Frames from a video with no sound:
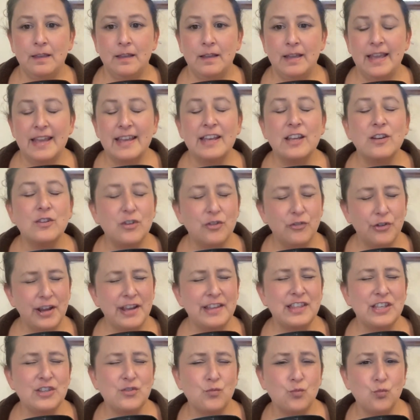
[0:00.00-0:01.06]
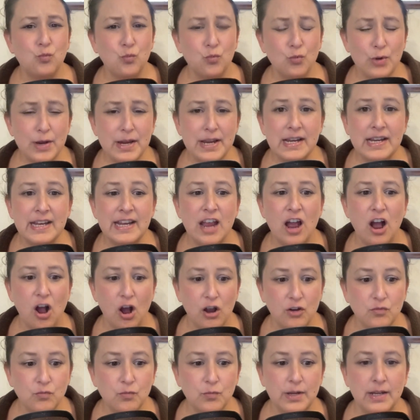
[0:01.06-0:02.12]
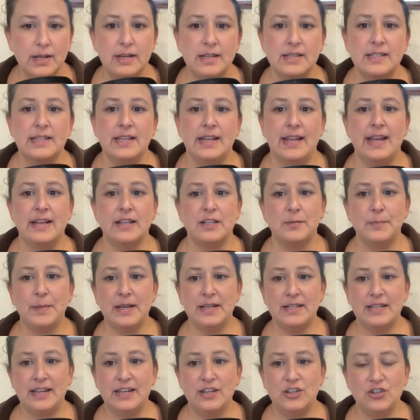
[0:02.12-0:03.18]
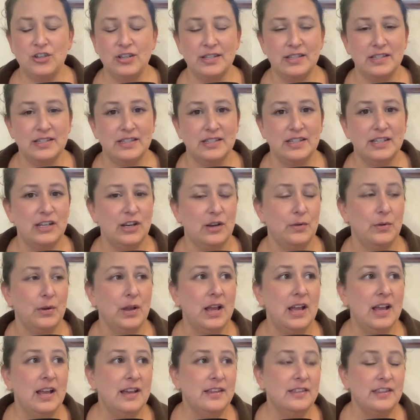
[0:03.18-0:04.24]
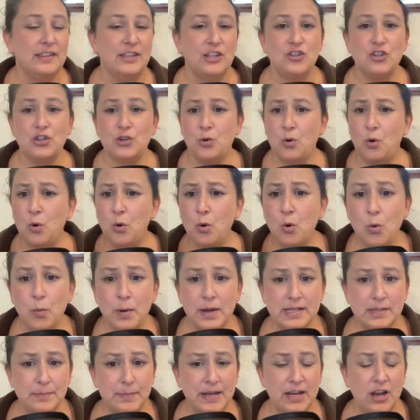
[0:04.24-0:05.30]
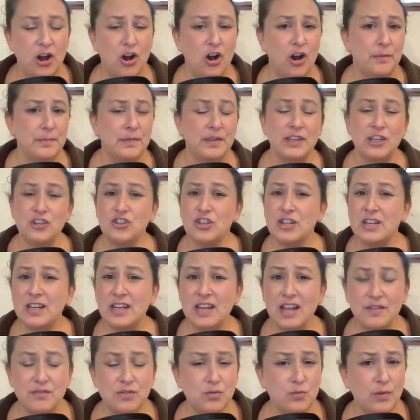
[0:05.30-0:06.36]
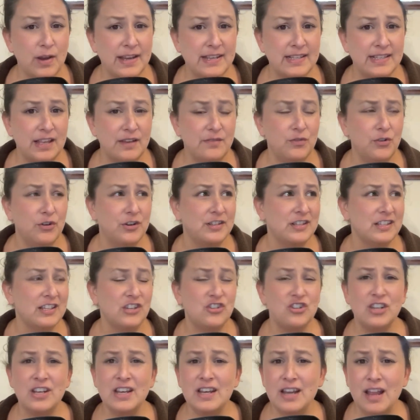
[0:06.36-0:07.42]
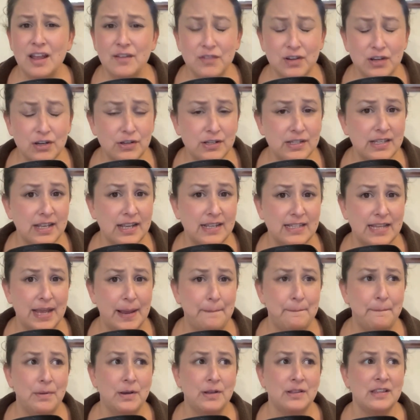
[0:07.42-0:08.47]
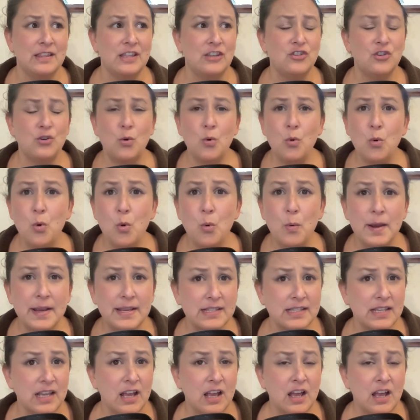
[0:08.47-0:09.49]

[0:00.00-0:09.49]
It can create these really unrealistic expectations, that they should always be calm, that they should never raise their voice, that they should never lose their temper, that they should always